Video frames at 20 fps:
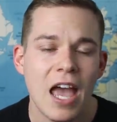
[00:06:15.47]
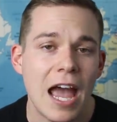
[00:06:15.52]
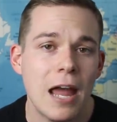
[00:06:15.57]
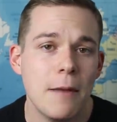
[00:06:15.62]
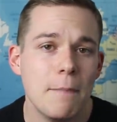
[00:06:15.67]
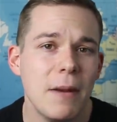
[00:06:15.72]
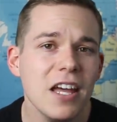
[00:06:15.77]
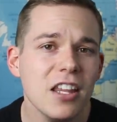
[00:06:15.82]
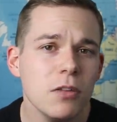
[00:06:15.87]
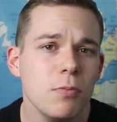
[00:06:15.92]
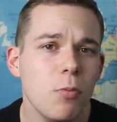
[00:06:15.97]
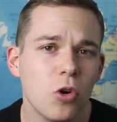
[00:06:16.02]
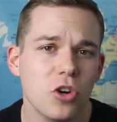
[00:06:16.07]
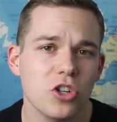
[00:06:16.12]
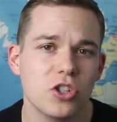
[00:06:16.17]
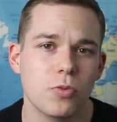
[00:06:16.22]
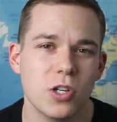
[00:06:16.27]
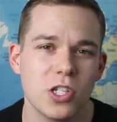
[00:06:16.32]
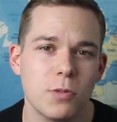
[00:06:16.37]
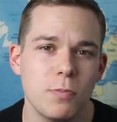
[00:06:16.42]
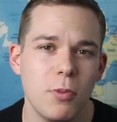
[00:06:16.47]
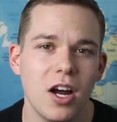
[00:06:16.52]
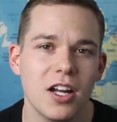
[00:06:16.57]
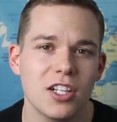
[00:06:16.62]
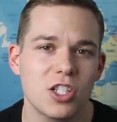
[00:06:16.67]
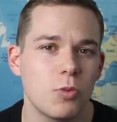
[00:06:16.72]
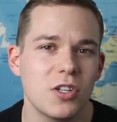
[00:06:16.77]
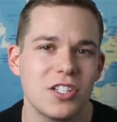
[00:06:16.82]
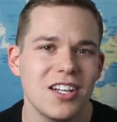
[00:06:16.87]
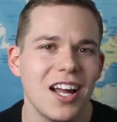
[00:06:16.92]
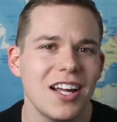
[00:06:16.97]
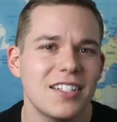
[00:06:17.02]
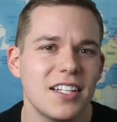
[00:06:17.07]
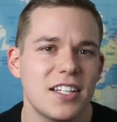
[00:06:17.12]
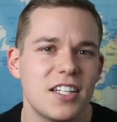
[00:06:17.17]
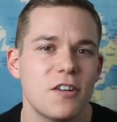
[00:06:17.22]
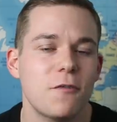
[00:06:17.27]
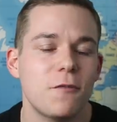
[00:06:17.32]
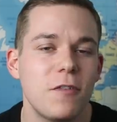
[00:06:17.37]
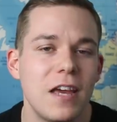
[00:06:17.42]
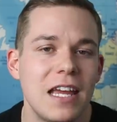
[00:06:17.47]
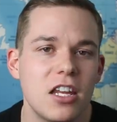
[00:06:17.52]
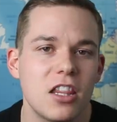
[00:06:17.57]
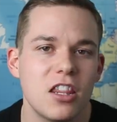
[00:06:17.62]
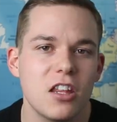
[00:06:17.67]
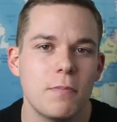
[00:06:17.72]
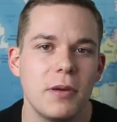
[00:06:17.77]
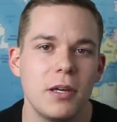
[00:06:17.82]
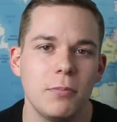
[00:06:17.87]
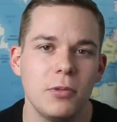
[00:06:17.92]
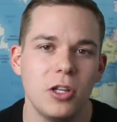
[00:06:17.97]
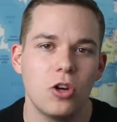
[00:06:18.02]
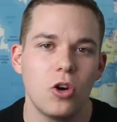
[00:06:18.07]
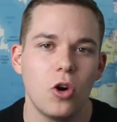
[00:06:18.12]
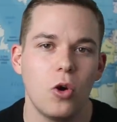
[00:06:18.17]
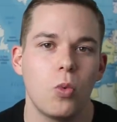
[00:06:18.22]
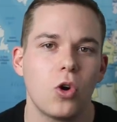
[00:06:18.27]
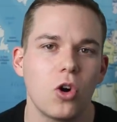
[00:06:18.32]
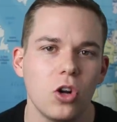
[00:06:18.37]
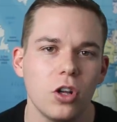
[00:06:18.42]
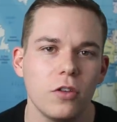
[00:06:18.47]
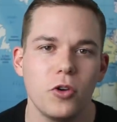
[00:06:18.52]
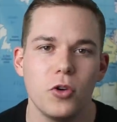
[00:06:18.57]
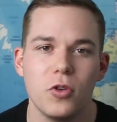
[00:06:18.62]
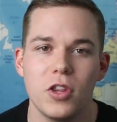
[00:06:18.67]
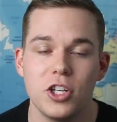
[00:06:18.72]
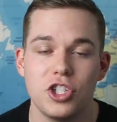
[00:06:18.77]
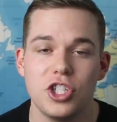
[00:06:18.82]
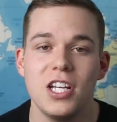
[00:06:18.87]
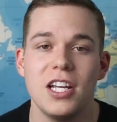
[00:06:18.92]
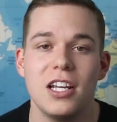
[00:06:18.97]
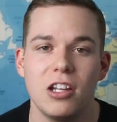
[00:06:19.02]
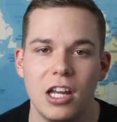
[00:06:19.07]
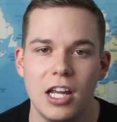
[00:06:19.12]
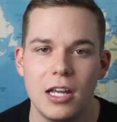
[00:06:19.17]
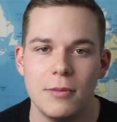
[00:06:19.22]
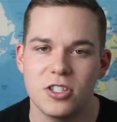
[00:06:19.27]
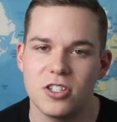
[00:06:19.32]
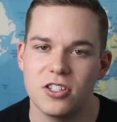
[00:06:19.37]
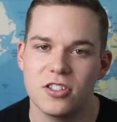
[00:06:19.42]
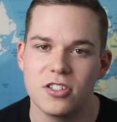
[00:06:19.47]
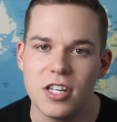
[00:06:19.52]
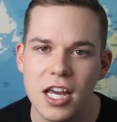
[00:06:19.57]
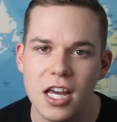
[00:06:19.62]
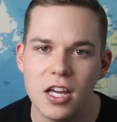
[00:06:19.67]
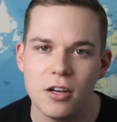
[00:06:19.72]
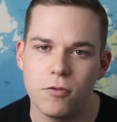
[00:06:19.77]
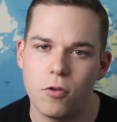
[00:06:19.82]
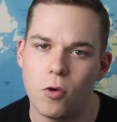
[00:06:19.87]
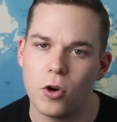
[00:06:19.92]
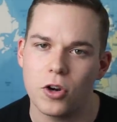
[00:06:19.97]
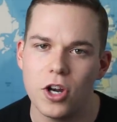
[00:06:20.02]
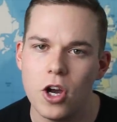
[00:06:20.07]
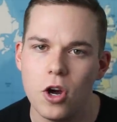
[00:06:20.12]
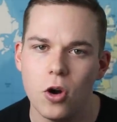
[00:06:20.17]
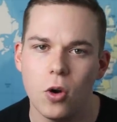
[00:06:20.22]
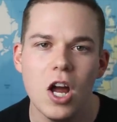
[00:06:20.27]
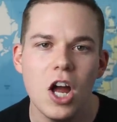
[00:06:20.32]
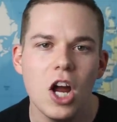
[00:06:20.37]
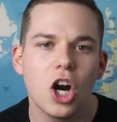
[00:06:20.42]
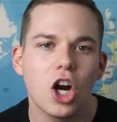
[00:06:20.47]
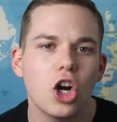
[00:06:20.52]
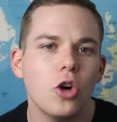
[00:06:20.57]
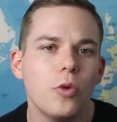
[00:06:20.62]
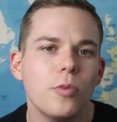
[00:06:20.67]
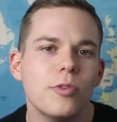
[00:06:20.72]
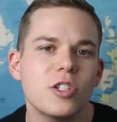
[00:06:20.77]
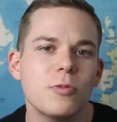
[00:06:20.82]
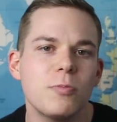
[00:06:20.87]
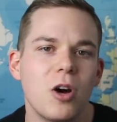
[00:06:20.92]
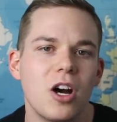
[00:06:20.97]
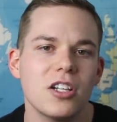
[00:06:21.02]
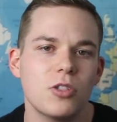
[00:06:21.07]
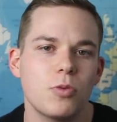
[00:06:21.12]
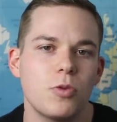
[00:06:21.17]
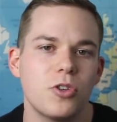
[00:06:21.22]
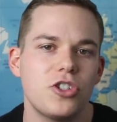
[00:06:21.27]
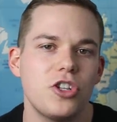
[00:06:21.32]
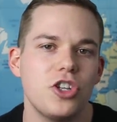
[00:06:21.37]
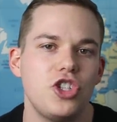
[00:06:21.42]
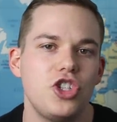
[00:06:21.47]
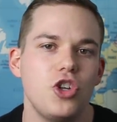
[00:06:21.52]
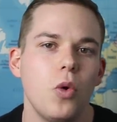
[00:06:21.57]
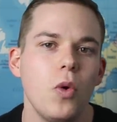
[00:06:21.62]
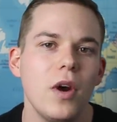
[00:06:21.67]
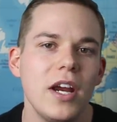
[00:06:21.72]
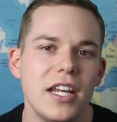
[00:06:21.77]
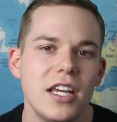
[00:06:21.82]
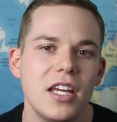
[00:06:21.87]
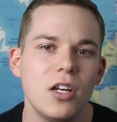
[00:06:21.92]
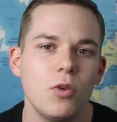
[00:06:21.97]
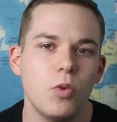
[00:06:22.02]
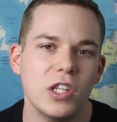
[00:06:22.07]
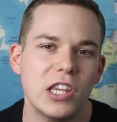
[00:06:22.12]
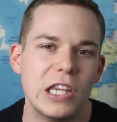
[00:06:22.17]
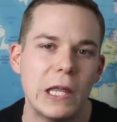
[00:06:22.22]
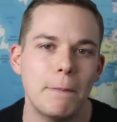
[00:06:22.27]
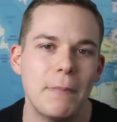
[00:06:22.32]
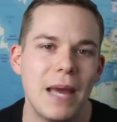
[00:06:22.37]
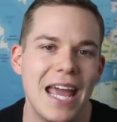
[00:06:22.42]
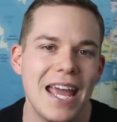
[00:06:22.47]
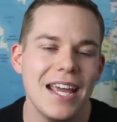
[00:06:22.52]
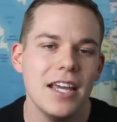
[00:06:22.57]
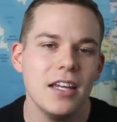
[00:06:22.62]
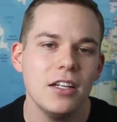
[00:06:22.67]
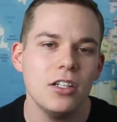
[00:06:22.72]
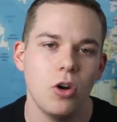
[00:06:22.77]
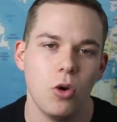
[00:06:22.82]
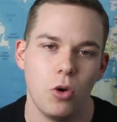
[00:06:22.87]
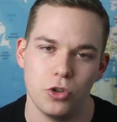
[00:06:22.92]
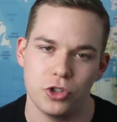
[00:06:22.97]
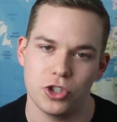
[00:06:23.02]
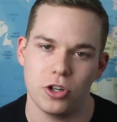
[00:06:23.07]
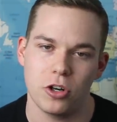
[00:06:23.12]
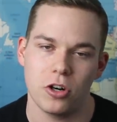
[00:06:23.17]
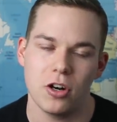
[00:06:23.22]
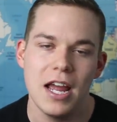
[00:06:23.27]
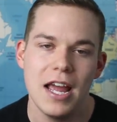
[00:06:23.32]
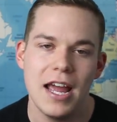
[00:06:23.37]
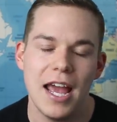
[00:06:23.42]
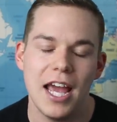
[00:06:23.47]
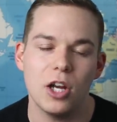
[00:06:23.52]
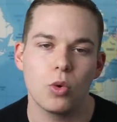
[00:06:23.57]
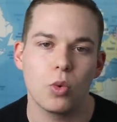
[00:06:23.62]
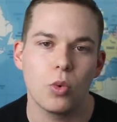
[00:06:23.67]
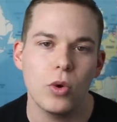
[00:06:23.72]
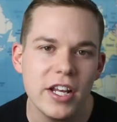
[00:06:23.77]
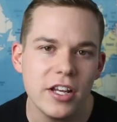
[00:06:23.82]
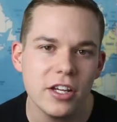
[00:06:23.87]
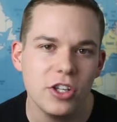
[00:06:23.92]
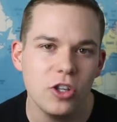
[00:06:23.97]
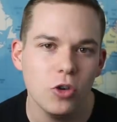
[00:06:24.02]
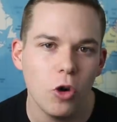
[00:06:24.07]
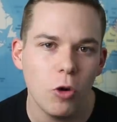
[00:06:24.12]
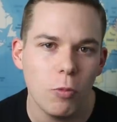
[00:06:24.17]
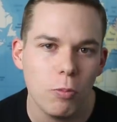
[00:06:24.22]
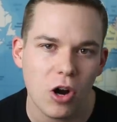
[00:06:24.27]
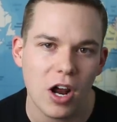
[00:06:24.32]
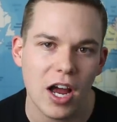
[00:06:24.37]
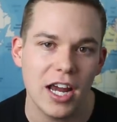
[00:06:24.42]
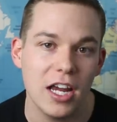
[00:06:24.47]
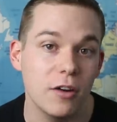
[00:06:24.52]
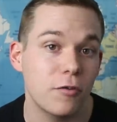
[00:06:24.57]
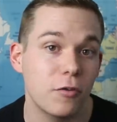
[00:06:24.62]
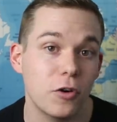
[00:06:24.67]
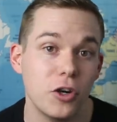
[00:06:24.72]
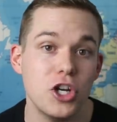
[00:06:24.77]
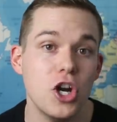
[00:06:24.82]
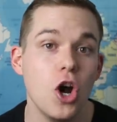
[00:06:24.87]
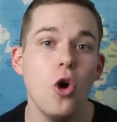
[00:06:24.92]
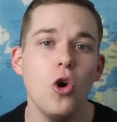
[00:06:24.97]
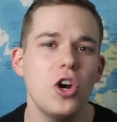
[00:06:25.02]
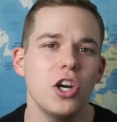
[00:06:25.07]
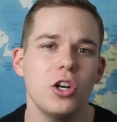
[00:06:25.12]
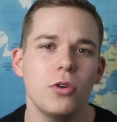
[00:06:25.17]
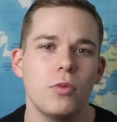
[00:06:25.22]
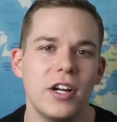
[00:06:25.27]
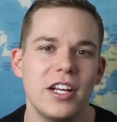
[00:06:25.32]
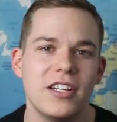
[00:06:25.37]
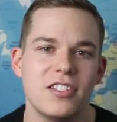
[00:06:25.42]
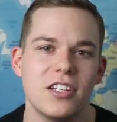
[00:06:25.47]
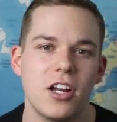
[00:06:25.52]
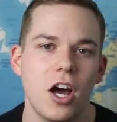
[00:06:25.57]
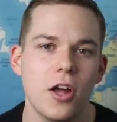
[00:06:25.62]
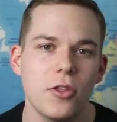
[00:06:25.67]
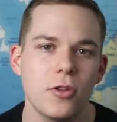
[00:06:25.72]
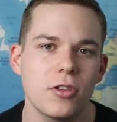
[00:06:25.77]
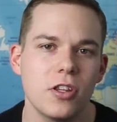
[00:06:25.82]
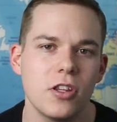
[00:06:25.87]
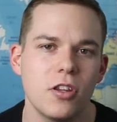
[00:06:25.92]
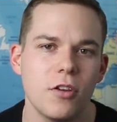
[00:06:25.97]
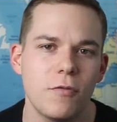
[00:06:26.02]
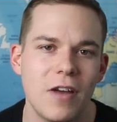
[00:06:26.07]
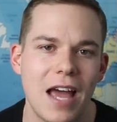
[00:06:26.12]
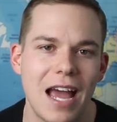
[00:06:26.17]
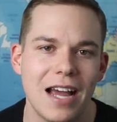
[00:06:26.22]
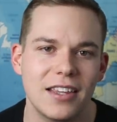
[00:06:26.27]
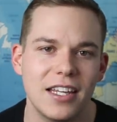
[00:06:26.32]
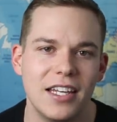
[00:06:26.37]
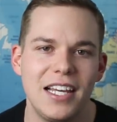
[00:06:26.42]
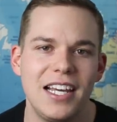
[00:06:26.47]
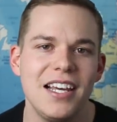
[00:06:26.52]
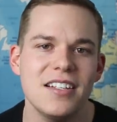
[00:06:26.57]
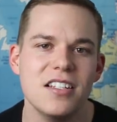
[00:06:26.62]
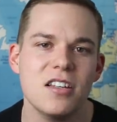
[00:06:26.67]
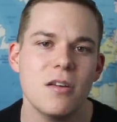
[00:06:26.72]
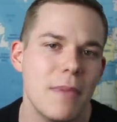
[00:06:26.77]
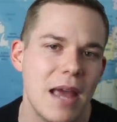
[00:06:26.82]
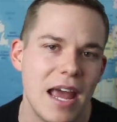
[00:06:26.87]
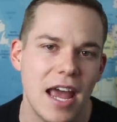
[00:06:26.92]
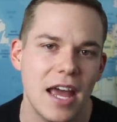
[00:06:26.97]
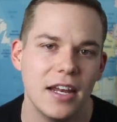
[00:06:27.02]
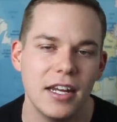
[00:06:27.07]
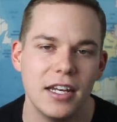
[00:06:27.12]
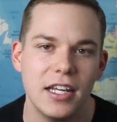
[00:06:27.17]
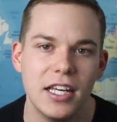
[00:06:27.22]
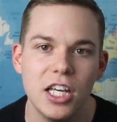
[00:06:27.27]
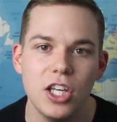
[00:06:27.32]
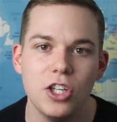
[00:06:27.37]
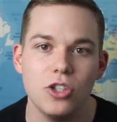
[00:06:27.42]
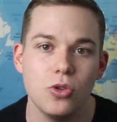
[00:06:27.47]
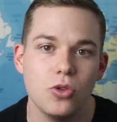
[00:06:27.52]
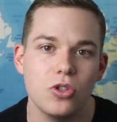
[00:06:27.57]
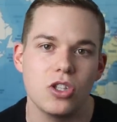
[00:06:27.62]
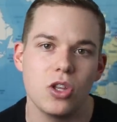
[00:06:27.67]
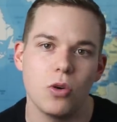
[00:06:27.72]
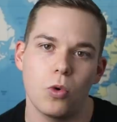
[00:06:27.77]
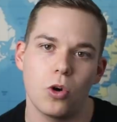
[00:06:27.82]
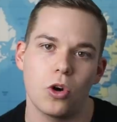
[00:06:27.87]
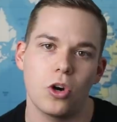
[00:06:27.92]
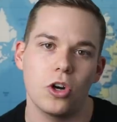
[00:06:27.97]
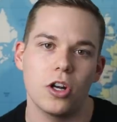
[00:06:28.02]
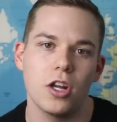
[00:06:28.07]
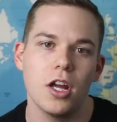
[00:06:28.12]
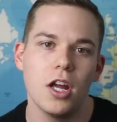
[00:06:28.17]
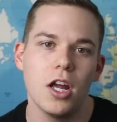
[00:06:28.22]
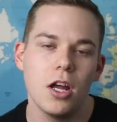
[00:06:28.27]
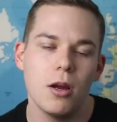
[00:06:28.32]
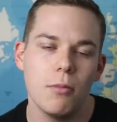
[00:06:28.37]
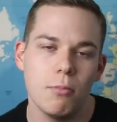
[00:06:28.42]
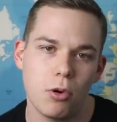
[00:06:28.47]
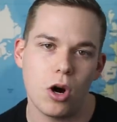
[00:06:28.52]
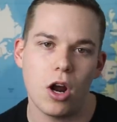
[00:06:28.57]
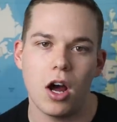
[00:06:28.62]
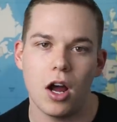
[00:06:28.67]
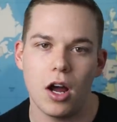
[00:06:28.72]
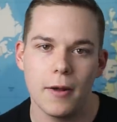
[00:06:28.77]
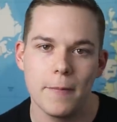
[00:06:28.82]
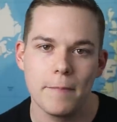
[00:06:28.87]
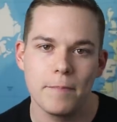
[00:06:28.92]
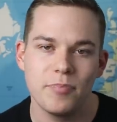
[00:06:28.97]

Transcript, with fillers: And Beth Moore's response was not to defend the biblical worldview that she claims to stand for. No, her response was to join in with the pagan culture and ridicule Brian for no good reason other than the fact that he's a man and he used the word bra.